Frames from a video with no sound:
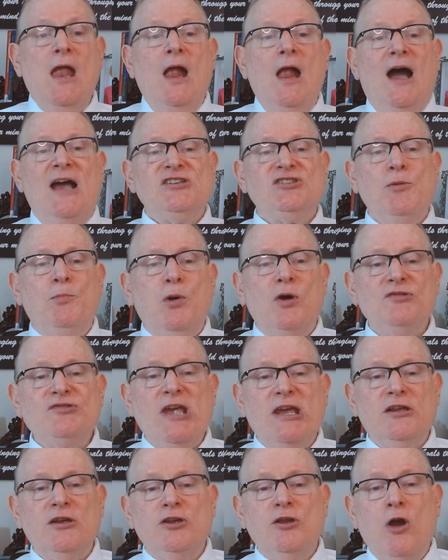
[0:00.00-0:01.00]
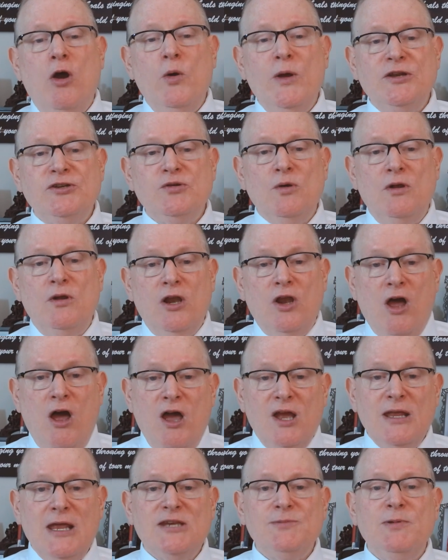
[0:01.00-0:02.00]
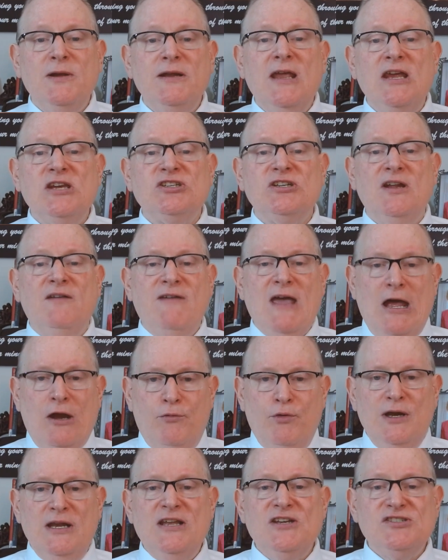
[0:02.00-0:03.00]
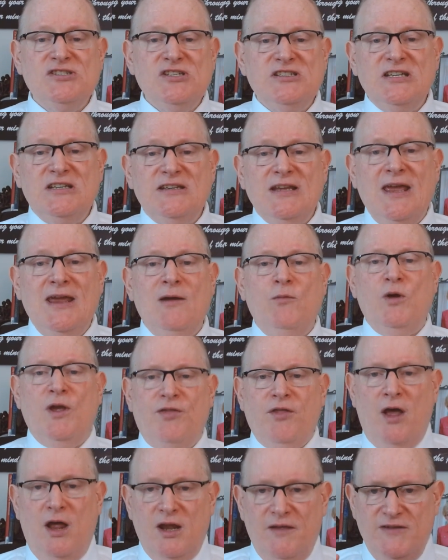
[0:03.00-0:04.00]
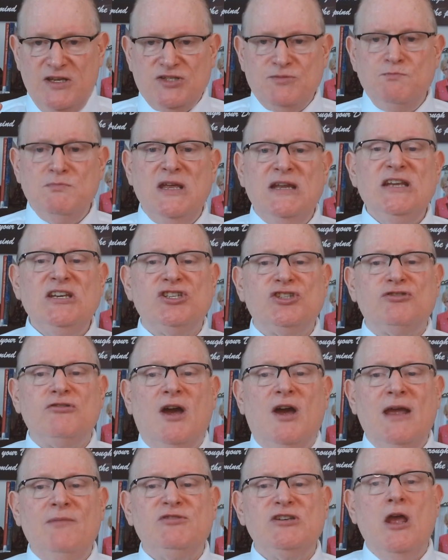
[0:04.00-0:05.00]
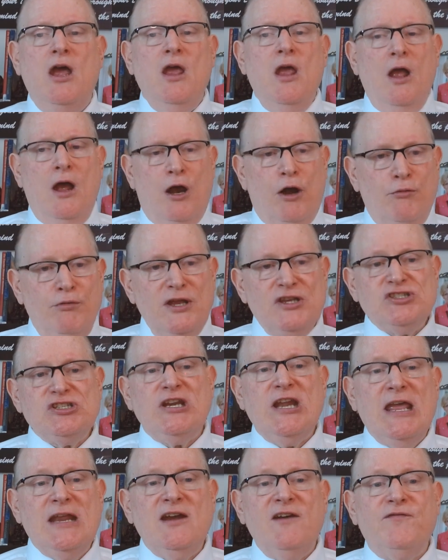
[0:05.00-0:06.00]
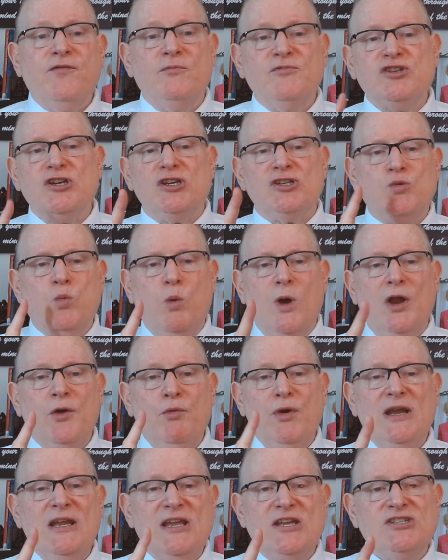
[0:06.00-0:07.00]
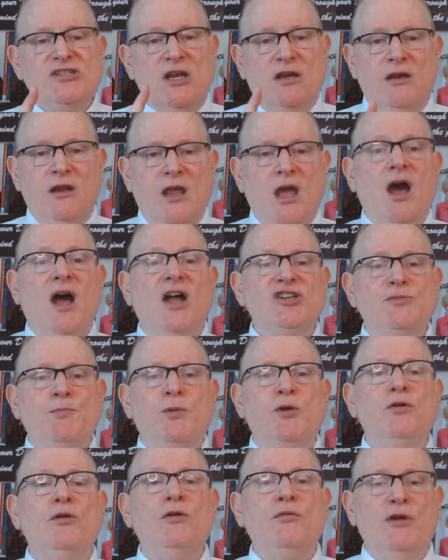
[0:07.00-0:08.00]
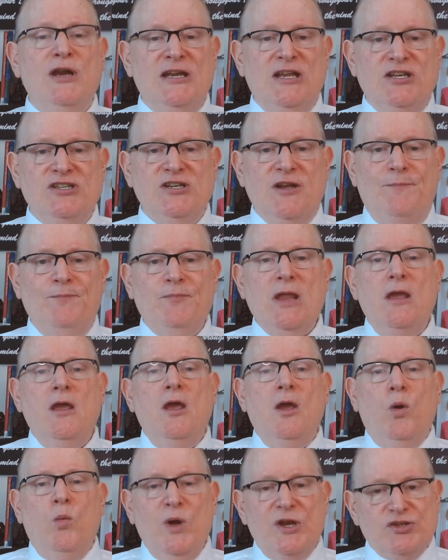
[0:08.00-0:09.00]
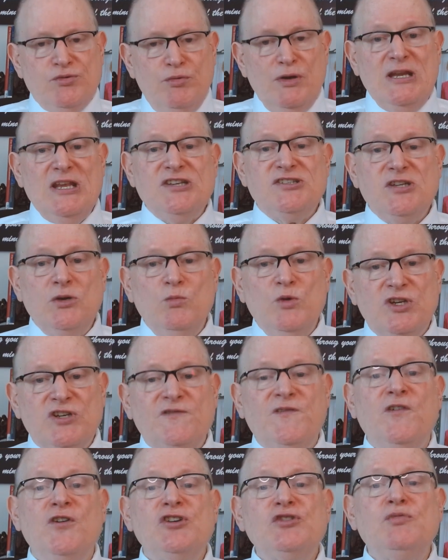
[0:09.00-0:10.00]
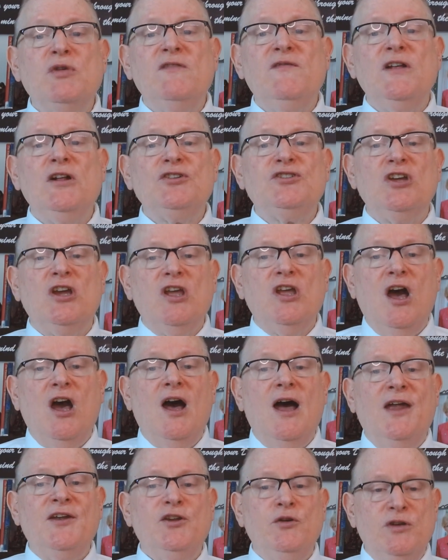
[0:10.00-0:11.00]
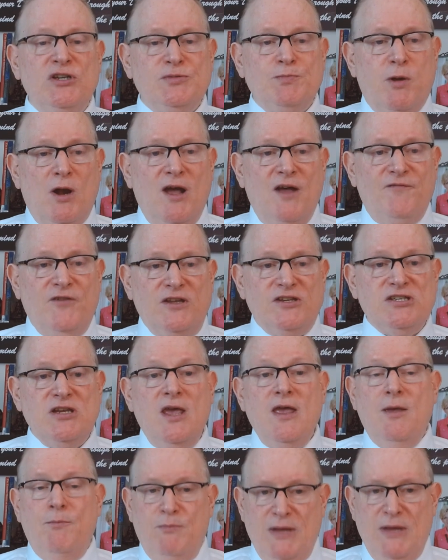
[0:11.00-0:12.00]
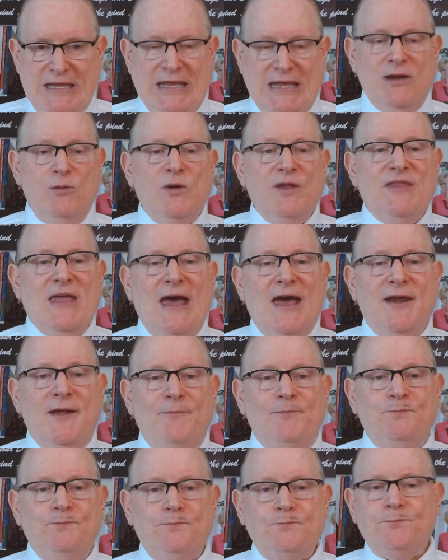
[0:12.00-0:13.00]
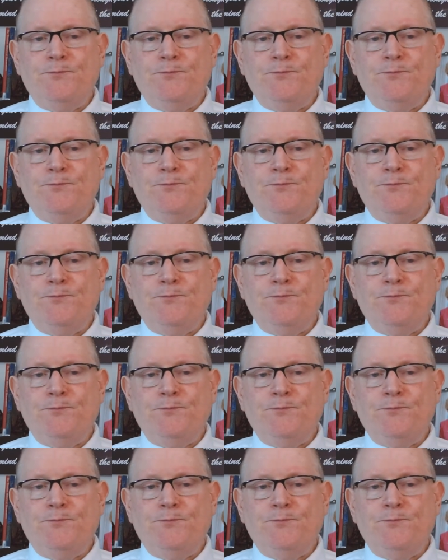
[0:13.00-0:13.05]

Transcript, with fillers: I suppose I could go into a long explanation of how religion today, with all of its many stripes, originated from just one religion, God's pure religion, which religion was first revealed to God to his prophets, beginning with Adam.